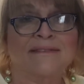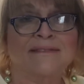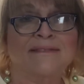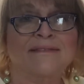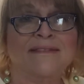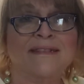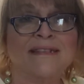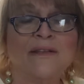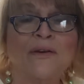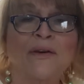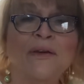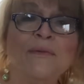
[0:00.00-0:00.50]

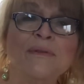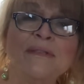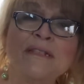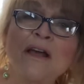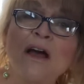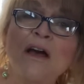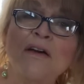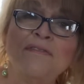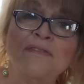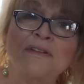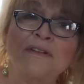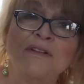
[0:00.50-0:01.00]
So he was
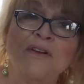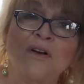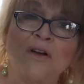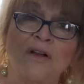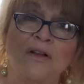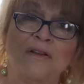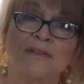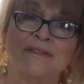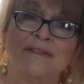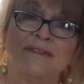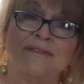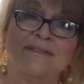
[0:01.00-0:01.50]
often
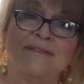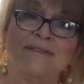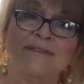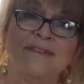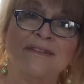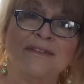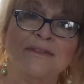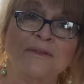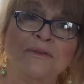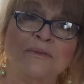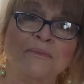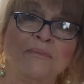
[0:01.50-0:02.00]
called
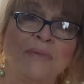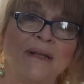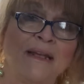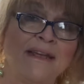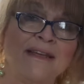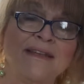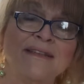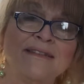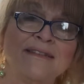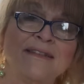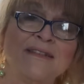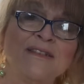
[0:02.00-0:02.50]
to play
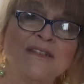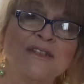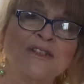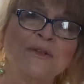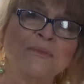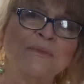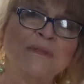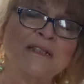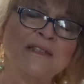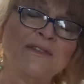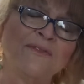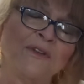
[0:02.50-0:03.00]
his
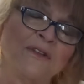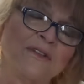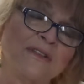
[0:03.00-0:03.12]
instruments for